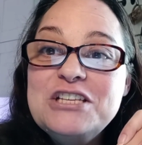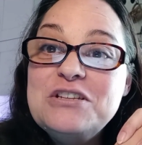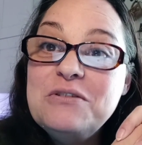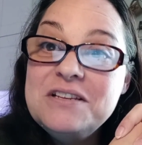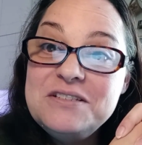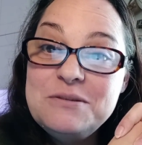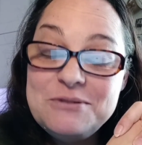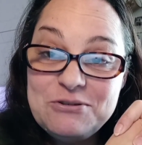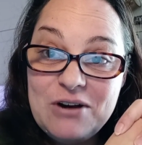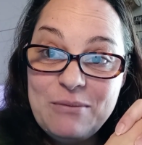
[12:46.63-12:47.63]
So this
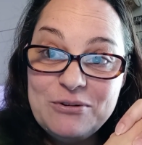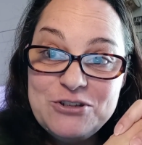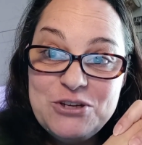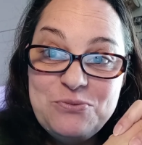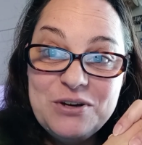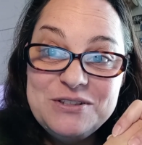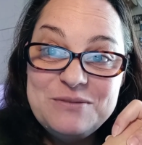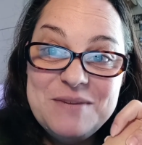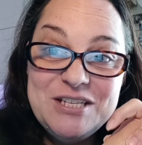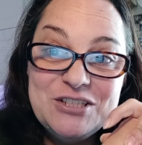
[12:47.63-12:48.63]
subscriber, she
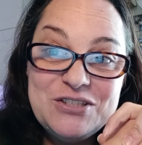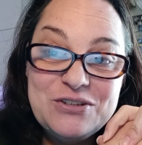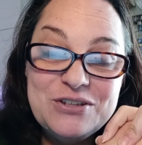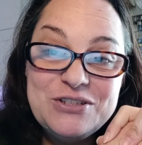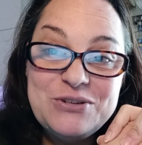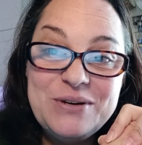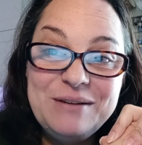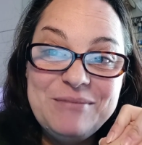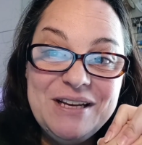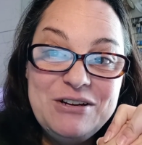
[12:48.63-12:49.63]
wants me to start
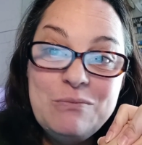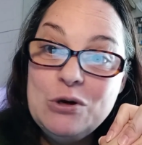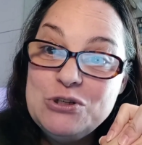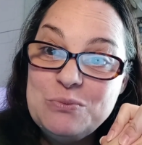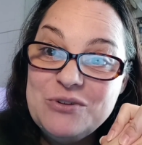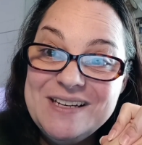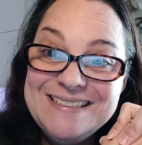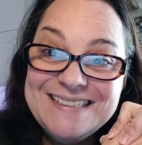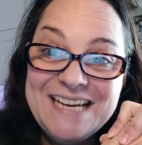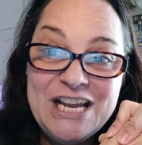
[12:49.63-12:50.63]
doing my commercial
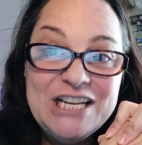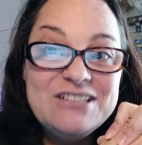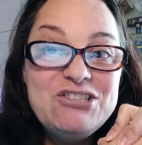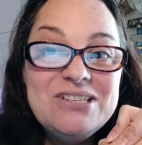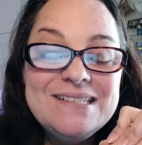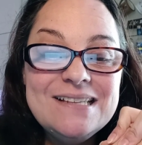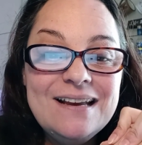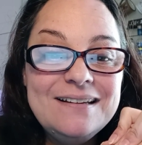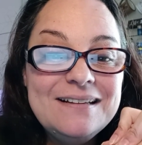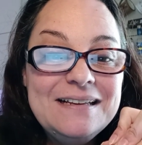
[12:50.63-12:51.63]
breaks again, and she
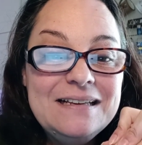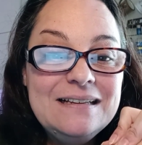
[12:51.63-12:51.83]
said,